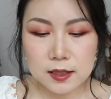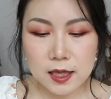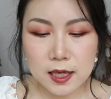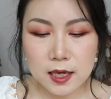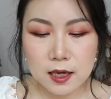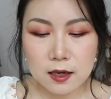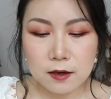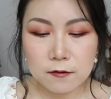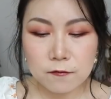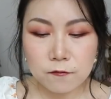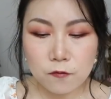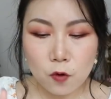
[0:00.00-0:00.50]

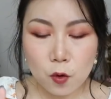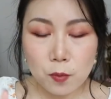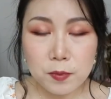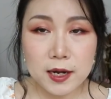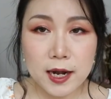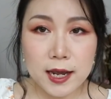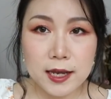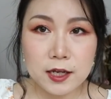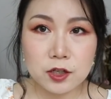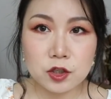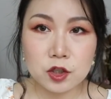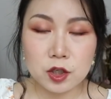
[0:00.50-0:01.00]
the
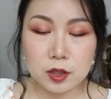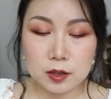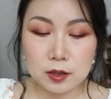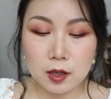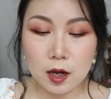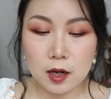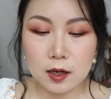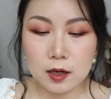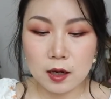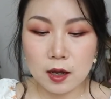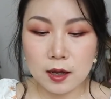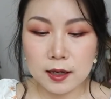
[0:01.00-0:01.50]
formulation,
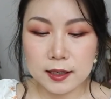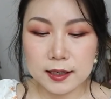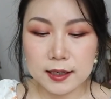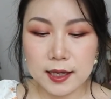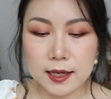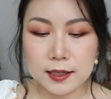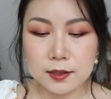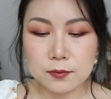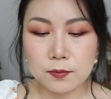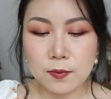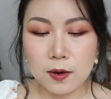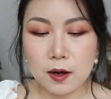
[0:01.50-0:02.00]
I like it
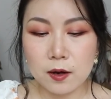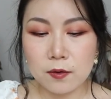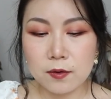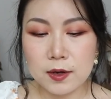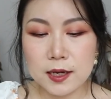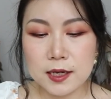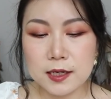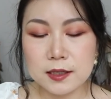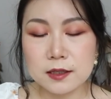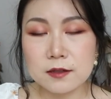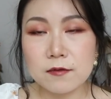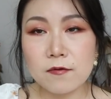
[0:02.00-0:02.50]
as well.
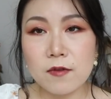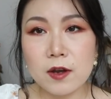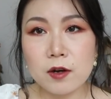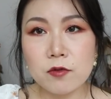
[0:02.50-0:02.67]
It's